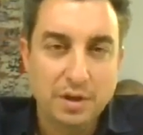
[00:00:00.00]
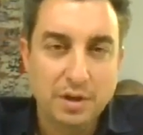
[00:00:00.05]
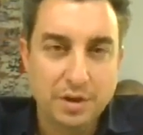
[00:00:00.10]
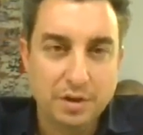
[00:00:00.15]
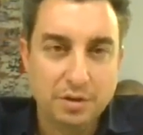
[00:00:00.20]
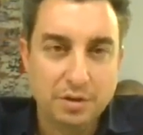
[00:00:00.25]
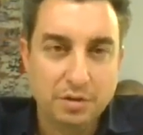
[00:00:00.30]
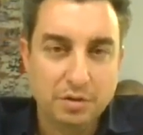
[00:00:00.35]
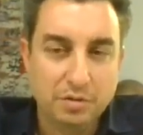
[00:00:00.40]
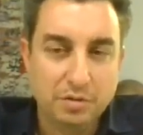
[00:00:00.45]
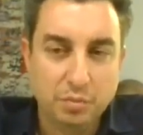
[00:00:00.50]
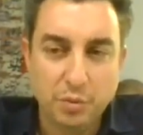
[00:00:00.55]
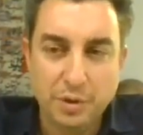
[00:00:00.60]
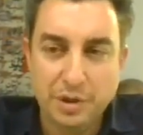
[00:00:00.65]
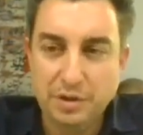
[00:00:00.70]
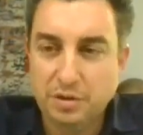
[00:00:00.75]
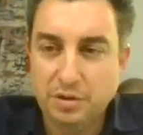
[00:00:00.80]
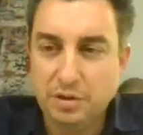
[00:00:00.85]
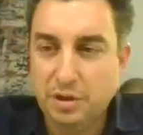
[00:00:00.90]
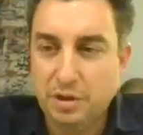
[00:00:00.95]
the
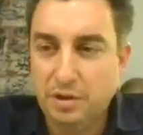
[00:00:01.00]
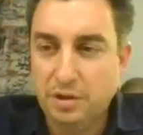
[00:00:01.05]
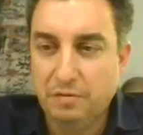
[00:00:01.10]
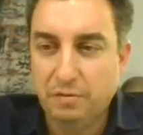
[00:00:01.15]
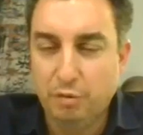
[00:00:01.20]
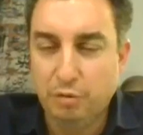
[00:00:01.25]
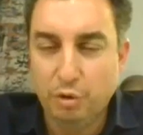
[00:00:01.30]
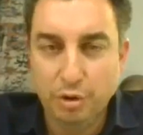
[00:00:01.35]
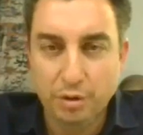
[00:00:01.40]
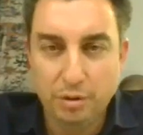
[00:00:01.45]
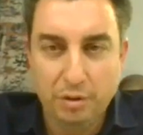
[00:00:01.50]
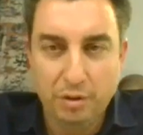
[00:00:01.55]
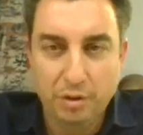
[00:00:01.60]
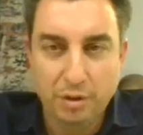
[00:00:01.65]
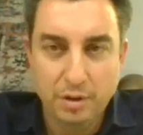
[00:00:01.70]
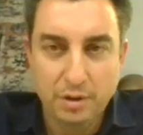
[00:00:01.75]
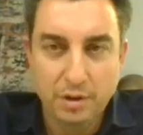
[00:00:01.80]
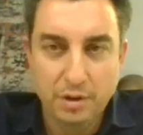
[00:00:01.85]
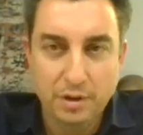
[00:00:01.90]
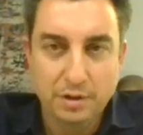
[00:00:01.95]
24th,
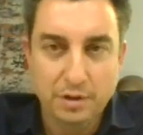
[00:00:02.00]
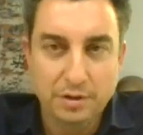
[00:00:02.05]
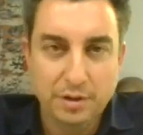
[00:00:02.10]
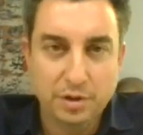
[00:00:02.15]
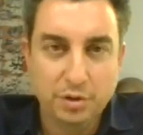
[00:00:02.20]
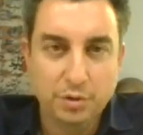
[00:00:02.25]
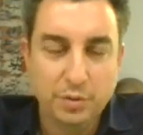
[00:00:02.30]
the